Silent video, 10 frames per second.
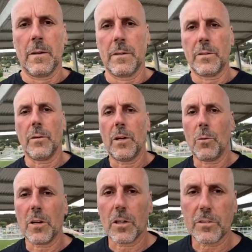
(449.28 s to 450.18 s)
So here we
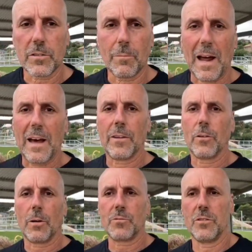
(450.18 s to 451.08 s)
got some other
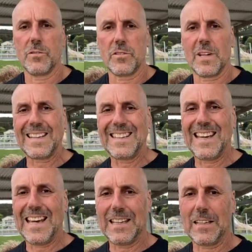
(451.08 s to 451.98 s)
options. This
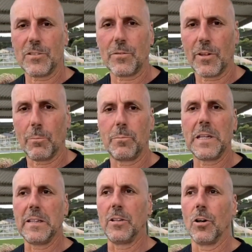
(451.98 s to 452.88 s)
again is for the
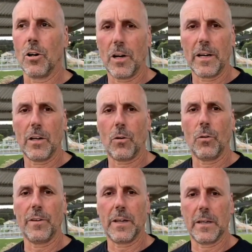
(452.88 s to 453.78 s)
big guy
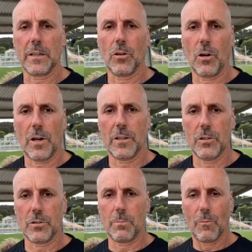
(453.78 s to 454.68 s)
or the guy
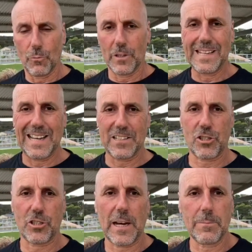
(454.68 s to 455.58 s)
who's really out of
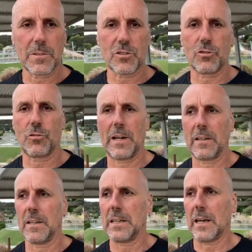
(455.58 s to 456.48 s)
shape, that's
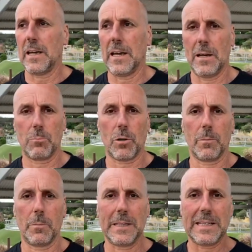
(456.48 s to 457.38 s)
struggling and
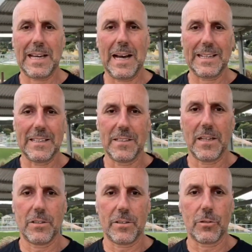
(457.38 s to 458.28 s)
probably can't get
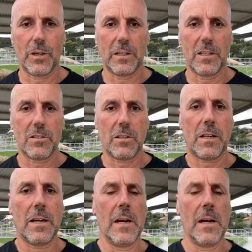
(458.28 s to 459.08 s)
down to the ground easily.